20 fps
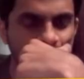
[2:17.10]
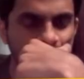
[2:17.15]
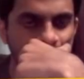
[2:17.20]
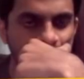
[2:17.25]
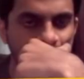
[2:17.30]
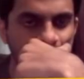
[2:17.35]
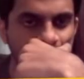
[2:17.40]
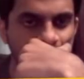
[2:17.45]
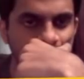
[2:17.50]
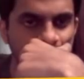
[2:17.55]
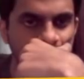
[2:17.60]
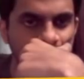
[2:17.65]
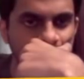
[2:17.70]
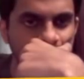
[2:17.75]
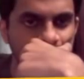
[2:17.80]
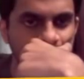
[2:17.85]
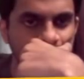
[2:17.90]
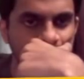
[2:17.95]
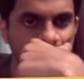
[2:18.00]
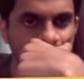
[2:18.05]

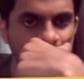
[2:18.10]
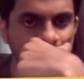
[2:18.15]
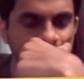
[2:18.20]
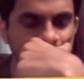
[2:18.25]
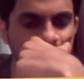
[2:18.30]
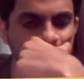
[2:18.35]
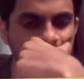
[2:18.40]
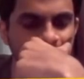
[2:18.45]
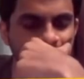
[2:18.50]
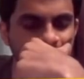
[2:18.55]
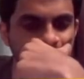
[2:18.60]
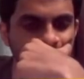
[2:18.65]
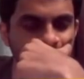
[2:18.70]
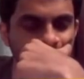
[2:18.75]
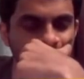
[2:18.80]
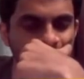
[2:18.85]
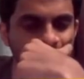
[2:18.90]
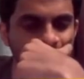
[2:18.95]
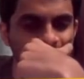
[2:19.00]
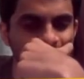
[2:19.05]

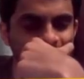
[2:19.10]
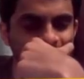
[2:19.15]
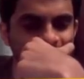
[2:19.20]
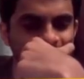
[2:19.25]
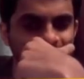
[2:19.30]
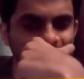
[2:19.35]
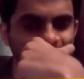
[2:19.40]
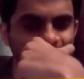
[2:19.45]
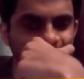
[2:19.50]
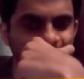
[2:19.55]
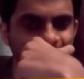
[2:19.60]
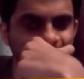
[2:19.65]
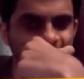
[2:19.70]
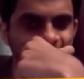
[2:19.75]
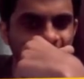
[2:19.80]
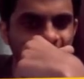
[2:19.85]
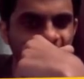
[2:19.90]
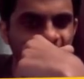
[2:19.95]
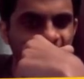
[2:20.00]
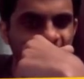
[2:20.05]

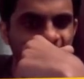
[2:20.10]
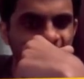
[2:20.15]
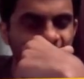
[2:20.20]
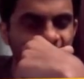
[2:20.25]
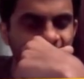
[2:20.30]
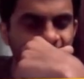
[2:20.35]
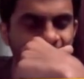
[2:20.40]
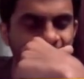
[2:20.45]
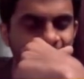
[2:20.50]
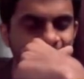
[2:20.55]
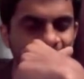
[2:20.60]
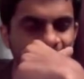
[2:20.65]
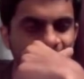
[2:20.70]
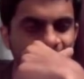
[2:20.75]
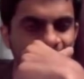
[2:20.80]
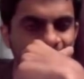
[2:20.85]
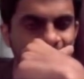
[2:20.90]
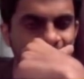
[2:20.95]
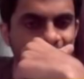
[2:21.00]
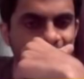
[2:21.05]

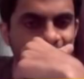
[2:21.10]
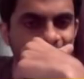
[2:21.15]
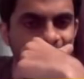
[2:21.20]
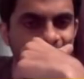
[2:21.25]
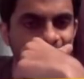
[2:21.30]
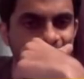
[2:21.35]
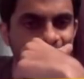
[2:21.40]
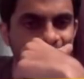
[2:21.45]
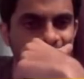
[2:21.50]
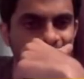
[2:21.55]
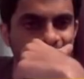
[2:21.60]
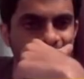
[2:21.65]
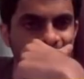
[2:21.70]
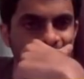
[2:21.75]
No words are spoken by the person on screen.